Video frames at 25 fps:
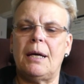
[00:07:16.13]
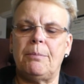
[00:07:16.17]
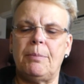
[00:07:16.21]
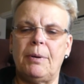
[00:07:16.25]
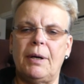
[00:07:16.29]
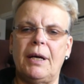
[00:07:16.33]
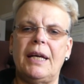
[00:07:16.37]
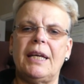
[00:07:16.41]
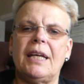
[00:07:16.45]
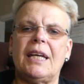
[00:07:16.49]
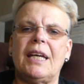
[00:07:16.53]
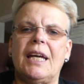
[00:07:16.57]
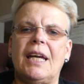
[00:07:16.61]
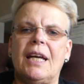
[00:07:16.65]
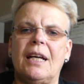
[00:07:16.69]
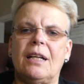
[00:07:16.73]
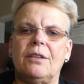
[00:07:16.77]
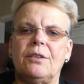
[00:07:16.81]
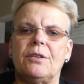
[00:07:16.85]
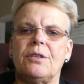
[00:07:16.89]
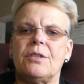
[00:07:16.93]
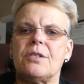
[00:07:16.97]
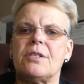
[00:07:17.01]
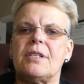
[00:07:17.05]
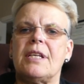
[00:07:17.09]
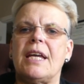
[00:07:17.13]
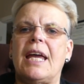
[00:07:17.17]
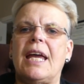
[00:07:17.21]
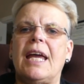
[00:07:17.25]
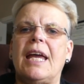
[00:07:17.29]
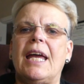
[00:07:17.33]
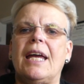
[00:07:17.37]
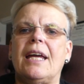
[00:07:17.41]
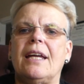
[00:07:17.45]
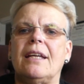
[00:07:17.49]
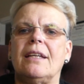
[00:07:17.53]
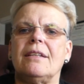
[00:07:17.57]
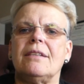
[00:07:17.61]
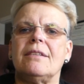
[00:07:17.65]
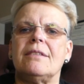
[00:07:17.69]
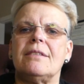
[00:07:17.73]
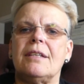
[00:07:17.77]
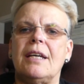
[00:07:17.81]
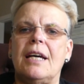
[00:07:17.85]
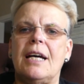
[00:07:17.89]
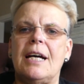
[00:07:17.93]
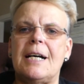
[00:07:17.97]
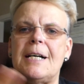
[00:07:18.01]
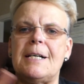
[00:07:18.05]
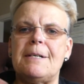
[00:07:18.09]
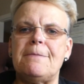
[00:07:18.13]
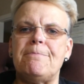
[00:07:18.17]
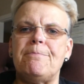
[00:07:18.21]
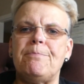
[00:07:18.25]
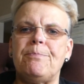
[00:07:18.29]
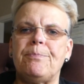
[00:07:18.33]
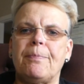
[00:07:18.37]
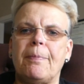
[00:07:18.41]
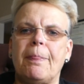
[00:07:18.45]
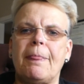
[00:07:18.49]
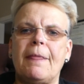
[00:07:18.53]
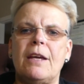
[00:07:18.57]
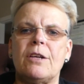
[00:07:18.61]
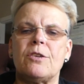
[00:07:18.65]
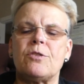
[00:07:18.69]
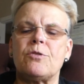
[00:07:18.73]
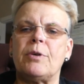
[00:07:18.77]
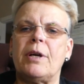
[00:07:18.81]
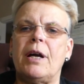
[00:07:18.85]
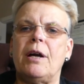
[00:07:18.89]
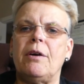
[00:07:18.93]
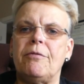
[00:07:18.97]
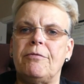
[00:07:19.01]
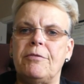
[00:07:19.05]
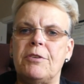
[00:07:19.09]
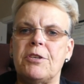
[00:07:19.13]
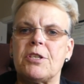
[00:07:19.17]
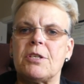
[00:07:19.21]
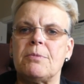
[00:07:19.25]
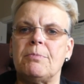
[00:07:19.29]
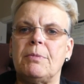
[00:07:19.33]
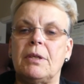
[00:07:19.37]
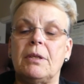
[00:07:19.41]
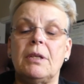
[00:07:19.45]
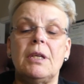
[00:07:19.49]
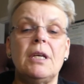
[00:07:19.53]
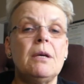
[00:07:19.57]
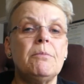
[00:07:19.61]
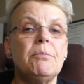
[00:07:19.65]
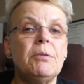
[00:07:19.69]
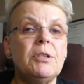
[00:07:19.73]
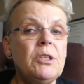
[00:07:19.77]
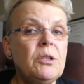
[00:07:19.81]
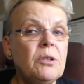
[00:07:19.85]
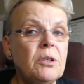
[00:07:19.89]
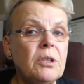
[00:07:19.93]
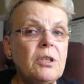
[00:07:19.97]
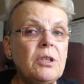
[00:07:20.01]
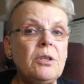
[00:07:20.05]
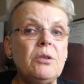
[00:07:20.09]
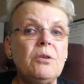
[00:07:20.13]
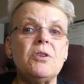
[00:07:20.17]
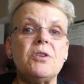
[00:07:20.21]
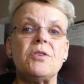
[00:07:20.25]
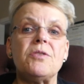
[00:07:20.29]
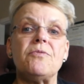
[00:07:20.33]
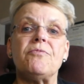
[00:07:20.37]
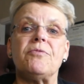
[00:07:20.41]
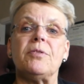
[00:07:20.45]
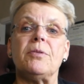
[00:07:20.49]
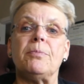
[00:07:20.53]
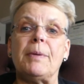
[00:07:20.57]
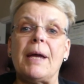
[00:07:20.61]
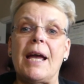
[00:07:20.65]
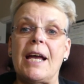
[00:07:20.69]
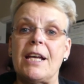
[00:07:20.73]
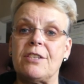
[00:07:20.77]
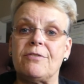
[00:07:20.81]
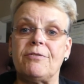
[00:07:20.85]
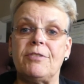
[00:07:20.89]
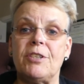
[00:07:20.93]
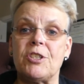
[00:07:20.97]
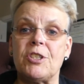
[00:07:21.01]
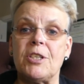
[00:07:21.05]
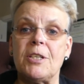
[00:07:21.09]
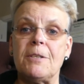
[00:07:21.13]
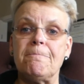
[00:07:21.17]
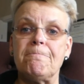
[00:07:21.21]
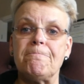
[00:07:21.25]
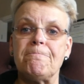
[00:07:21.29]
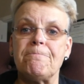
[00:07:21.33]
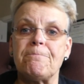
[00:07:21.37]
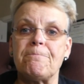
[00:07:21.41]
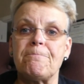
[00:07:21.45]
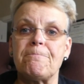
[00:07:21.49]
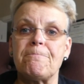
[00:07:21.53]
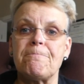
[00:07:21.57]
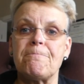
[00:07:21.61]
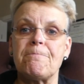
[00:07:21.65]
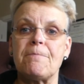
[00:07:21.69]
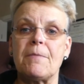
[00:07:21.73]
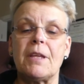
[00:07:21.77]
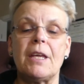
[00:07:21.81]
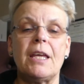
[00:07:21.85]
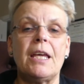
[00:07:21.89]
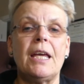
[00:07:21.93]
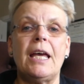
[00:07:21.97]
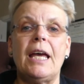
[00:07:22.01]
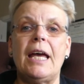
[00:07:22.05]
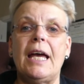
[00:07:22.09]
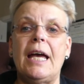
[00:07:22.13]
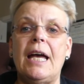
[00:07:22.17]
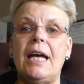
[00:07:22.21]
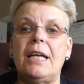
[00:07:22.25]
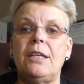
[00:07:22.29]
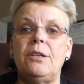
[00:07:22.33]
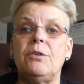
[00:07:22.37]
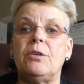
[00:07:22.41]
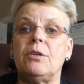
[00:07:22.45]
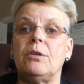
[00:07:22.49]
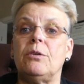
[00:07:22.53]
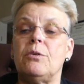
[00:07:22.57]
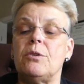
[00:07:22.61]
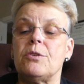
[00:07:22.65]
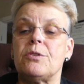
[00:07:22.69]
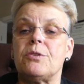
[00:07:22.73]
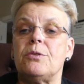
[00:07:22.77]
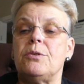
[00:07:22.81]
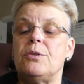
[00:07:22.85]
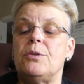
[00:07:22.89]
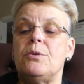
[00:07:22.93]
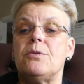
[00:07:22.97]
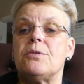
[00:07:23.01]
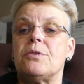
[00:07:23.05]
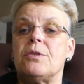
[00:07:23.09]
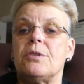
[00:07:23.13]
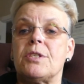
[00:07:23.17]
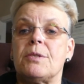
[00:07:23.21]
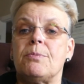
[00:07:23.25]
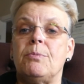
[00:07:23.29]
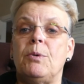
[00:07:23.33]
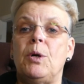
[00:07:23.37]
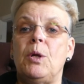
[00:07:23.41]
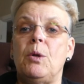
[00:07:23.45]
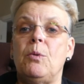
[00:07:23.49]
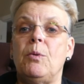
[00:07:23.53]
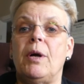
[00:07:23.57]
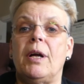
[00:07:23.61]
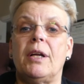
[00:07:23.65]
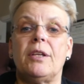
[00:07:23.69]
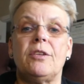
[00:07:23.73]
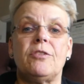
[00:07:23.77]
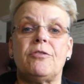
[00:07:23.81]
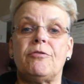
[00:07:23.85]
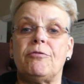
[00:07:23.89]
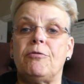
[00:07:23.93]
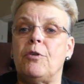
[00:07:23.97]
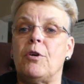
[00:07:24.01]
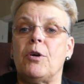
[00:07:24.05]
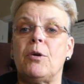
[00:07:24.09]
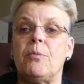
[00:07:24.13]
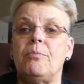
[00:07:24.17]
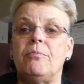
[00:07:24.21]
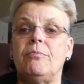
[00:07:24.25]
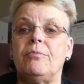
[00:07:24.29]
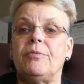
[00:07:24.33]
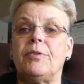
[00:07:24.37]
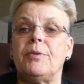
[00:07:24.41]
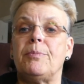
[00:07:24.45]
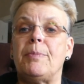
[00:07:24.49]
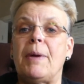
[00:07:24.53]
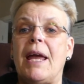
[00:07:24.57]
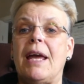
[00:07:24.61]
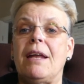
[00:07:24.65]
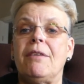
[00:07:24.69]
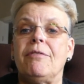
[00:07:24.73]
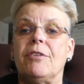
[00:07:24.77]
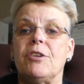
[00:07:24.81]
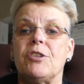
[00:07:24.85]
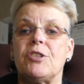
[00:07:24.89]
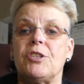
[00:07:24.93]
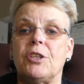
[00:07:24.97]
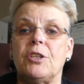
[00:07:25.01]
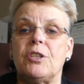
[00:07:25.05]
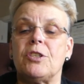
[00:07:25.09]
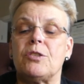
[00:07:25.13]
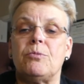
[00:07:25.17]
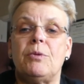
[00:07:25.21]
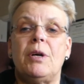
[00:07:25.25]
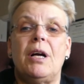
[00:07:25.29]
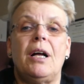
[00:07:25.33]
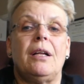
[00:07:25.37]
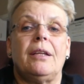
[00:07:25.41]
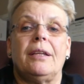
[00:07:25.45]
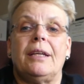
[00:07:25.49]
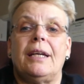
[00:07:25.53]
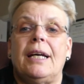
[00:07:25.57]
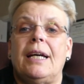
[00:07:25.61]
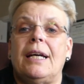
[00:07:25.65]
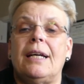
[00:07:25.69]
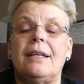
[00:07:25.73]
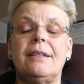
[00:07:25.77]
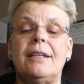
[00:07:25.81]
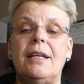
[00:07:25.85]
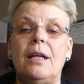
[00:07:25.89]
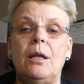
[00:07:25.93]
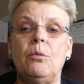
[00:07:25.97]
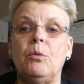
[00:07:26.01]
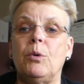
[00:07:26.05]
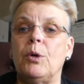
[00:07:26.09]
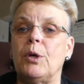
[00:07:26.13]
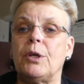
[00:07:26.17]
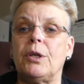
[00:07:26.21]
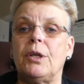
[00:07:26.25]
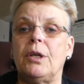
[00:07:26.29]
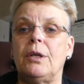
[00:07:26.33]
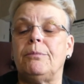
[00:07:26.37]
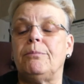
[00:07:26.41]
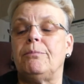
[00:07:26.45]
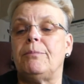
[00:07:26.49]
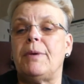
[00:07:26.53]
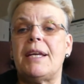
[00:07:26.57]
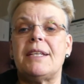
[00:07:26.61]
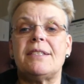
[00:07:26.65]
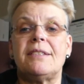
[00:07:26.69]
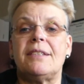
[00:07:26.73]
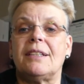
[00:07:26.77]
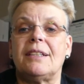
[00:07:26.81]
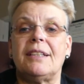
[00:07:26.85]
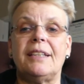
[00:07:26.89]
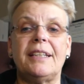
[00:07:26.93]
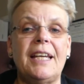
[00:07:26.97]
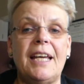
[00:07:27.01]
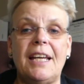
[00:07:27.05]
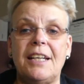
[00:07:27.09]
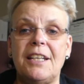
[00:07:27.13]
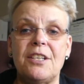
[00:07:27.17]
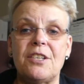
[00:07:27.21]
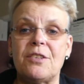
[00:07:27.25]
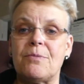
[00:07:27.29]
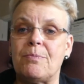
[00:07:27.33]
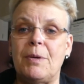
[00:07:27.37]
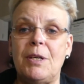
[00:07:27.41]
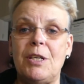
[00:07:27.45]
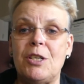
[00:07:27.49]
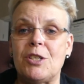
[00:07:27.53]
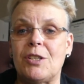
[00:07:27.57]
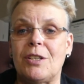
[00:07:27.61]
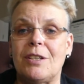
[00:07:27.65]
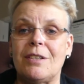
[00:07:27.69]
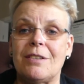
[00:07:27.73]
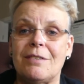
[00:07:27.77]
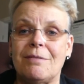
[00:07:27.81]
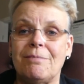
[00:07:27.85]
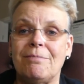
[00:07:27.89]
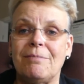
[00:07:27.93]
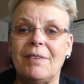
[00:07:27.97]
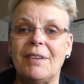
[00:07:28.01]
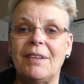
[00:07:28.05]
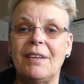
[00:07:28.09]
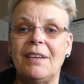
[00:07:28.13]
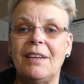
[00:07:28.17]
pike anglers and trout fishermen. But you can use them for bass fishing. And you can also use the small ones for pan fishing as well. They'll work on basically any species.